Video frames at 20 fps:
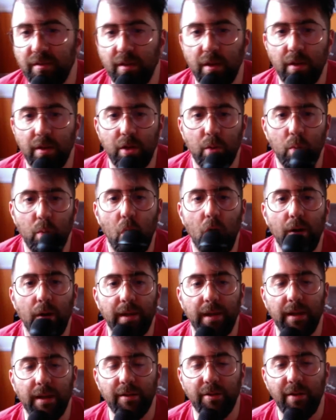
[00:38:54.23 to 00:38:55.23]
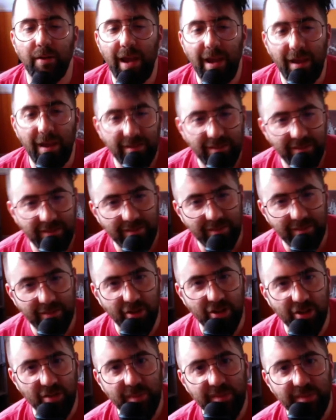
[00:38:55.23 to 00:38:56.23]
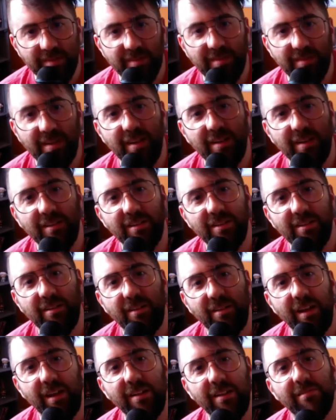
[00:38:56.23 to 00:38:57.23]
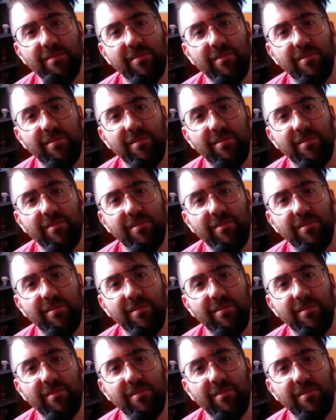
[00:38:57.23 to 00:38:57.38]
You know, you walk in and go, "Hey, isn't Christmas and Santa Claus great?"